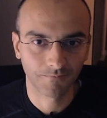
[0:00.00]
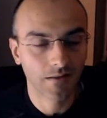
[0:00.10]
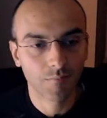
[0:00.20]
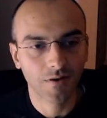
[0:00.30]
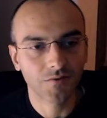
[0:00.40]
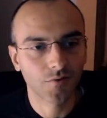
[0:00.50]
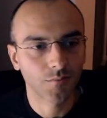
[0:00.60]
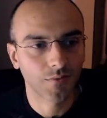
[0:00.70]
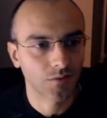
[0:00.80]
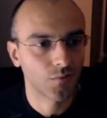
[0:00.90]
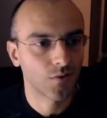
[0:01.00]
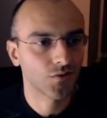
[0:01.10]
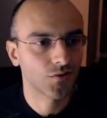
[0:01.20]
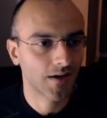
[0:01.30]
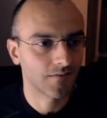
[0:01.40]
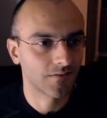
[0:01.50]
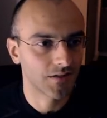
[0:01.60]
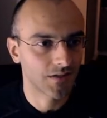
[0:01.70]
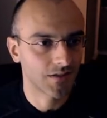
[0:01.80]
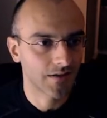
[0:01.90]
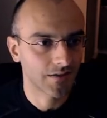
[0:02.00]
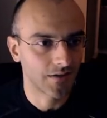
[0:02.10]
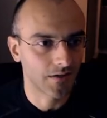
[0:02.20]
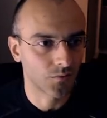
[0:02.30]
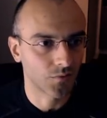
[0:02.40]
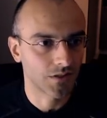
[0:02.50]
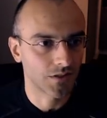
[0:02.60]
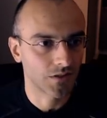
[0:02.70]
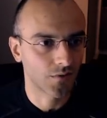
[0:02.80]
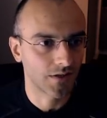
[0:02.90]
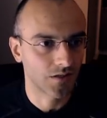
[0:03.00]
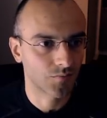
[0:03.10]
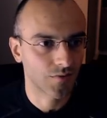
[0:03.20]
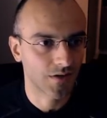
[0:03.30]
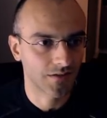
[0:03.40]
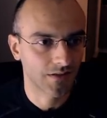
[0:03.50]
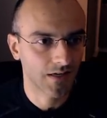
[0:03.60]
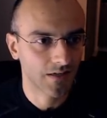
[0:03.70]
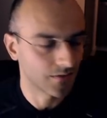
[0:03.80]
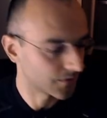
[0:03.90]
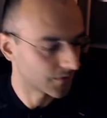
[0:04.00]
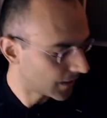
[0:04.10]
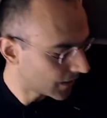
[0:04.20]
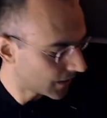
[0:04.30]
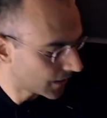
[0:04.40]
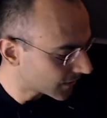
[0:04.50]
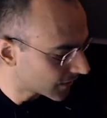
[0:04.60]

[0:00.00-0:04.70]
And apart from that, we also have this guard here, which is for is press detected, so